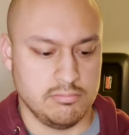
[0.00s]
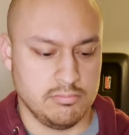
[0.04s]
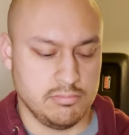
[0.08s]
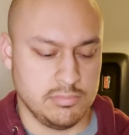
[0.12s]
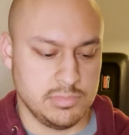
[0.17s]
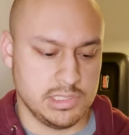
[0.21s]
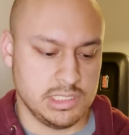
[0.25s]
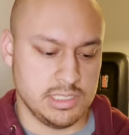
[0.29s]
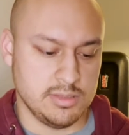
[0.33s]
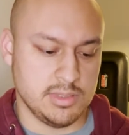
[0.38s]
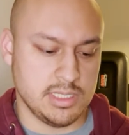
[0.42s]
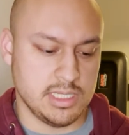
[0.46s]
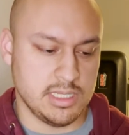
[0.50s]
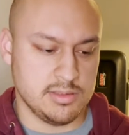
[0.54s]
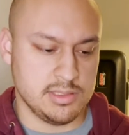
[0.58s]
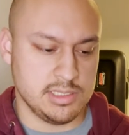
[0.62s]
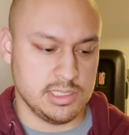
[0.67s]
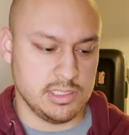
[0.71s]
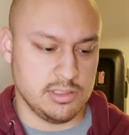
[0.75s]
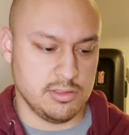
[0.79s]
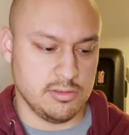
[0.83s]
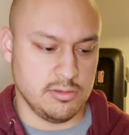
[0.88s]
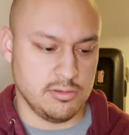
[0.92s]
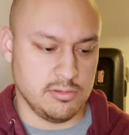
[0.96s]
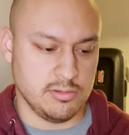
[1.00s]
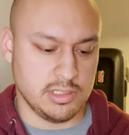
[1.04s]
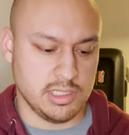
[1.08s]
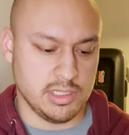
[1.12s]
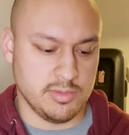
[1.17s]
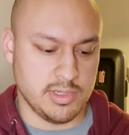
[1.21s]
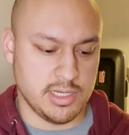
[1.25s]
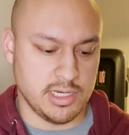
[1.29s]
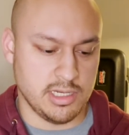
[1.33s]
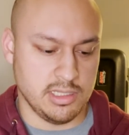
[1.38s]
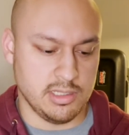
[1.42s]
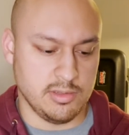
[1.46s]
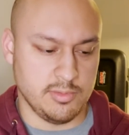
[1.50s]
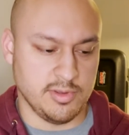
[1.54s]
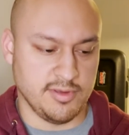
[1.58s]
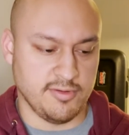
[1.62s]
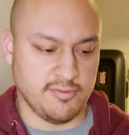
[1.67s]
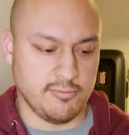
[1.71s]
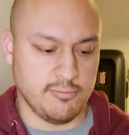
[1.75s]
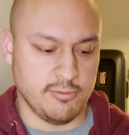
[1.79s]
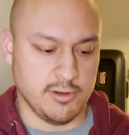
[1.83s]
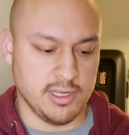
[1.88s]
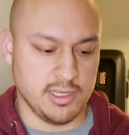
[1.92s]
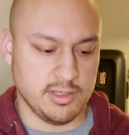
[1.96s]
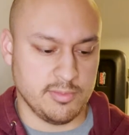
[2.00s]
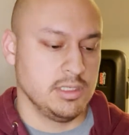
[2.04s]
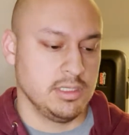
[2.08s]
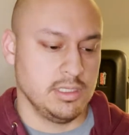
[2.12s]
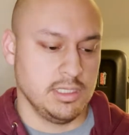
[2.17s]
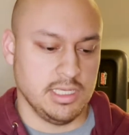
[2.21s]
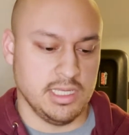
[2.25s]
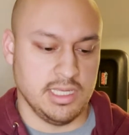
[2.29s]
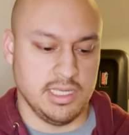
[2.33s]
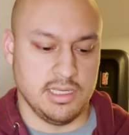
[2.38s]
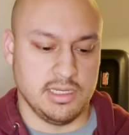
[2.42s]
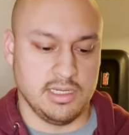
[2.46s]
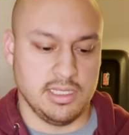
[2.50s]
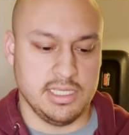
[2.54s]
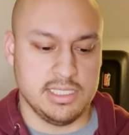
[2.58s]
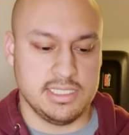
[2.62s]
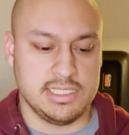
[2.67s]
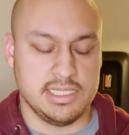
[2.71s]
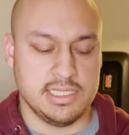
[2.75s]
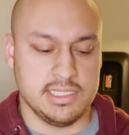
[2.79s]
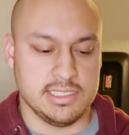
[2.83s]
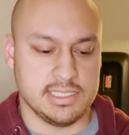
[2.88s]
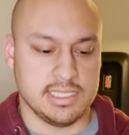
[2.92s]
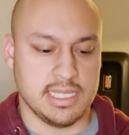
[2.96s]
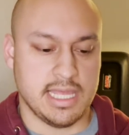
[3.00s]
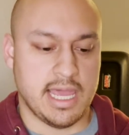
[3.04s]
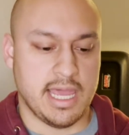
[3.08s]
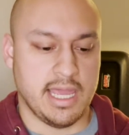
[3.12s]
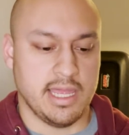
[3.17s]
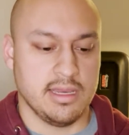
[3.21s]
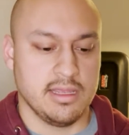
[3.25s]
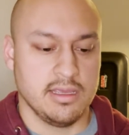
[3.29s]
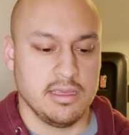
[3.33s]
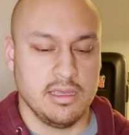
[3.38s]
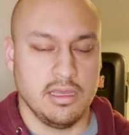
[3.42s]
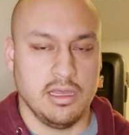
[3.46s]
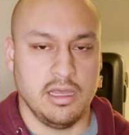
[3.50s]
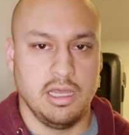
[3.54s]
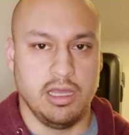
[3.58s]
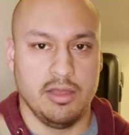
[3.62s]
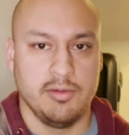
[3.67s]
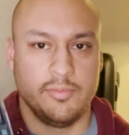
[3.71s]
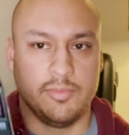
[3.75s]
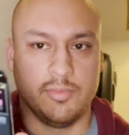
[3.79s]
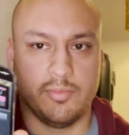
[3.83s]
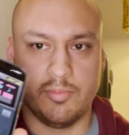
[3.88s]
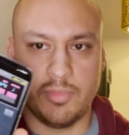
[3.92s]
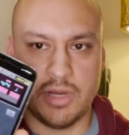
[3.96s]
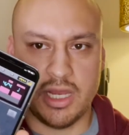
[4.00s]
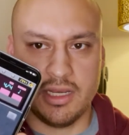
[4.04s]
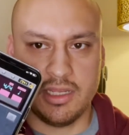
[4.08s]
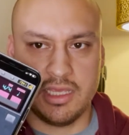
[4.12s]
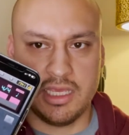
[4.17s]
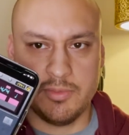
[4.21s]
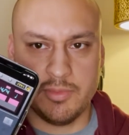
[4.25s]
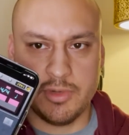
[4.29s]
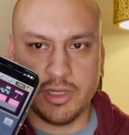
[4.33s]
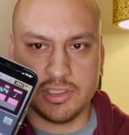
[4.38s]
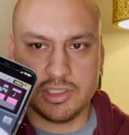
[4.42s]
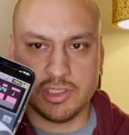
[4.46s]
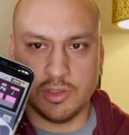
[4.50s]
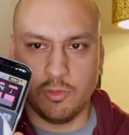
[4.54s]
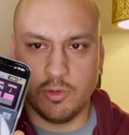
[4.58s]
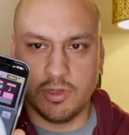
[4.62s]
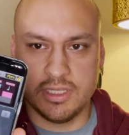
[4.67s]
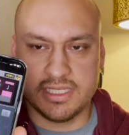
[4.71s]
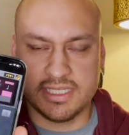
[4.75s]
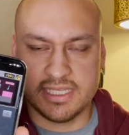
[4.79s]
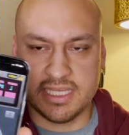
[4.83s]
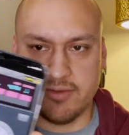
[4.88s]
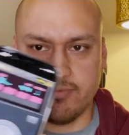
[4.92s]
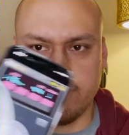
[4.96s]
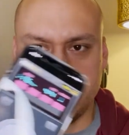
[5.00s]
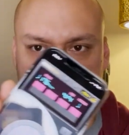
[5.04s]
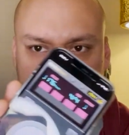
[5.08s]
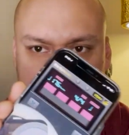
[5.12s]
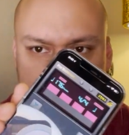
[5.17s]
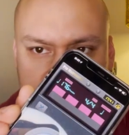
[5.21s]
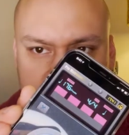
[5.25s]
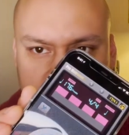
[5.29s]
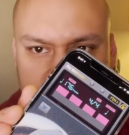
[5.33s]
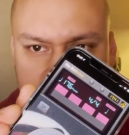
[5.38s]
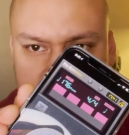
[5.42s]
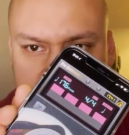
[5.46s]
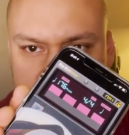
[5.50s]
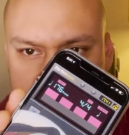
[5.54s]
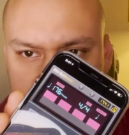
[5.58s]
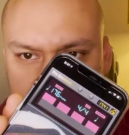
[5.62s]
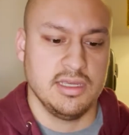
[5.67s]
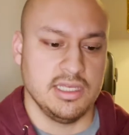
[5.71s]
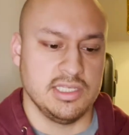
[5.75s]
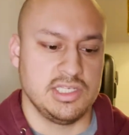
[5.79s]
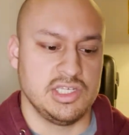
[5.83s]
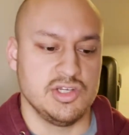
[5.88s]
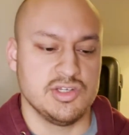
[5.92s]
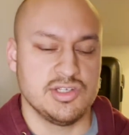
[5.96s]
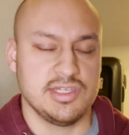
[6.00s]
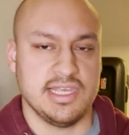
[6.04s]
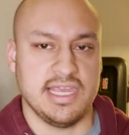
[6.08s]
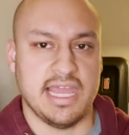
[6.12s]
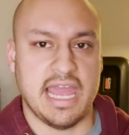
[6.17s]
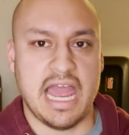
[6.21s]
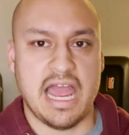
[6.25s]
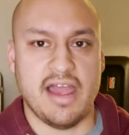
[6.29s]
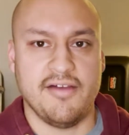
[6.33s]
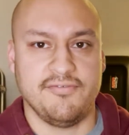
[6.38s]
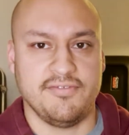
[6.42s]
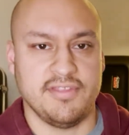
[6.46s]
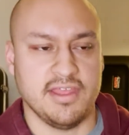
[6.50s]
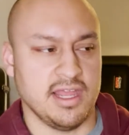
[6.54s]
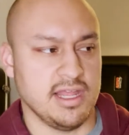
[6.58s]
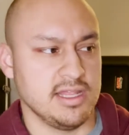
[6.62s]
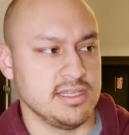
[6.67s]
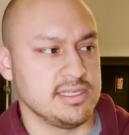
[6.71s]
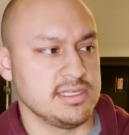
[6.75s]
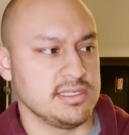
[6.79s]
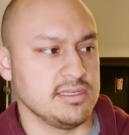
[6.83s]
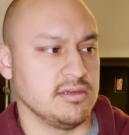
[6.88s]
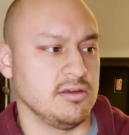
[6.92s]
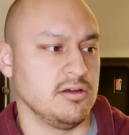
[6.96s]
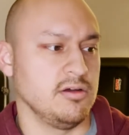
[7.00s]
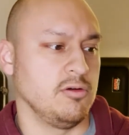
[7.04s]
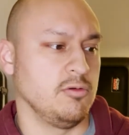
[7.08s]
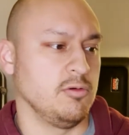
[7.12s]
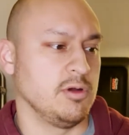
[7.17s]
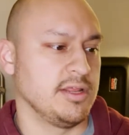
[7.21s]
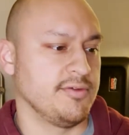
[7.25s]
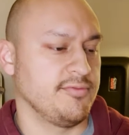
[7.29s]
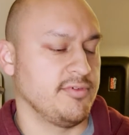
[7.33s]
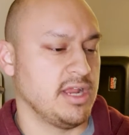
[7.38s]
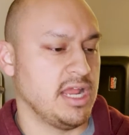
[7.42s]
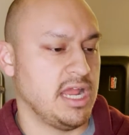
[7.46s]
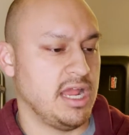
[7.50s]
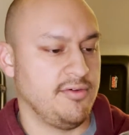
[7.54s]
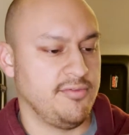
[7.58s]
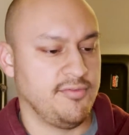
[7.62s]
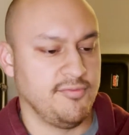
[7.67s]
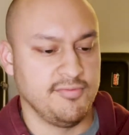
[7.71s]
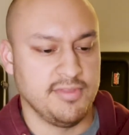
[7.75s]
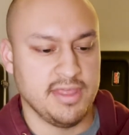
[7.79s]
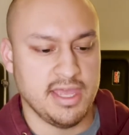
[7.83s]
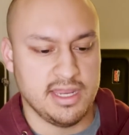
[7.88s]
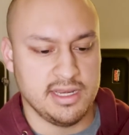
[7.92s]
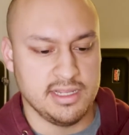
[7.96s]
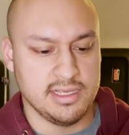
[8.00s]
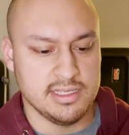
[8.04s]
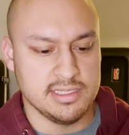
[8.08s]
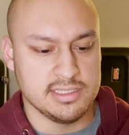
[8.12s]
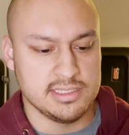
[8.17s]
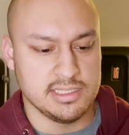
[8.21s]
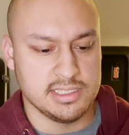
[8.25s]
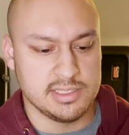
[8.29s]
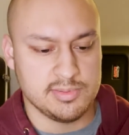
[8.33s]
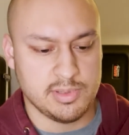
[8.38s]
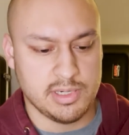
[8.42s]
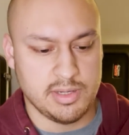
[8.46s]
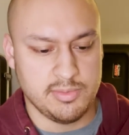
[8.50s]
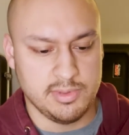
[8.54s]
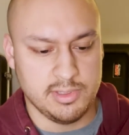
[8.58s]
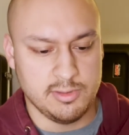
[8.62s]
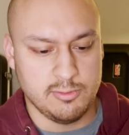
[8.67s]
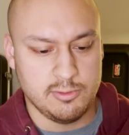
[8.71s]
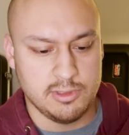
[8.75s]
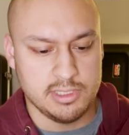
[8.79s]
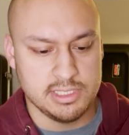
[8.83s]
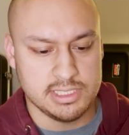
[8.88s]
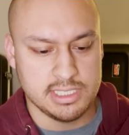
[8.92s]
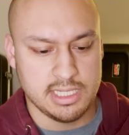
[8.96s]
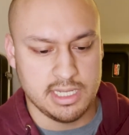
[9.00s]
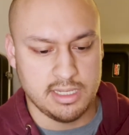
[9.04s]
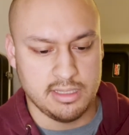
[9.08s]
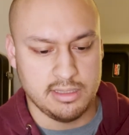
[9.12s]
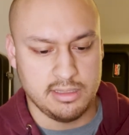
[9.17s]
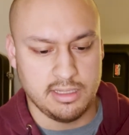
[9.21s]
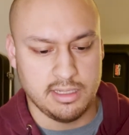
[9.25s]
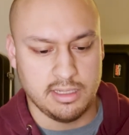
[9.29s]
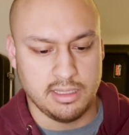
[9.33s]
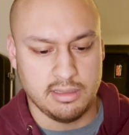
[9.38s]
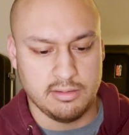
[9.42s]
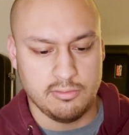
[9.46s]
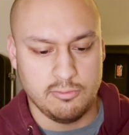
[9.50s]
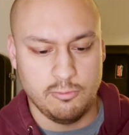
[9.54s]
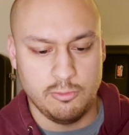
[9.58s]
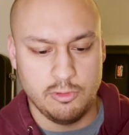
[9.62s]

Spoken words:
Sometimes it'll come out a little bit quick, and easy as that. Mine came out to 176. It's usually half that, so whatever half of that is, it's probably, what is that, like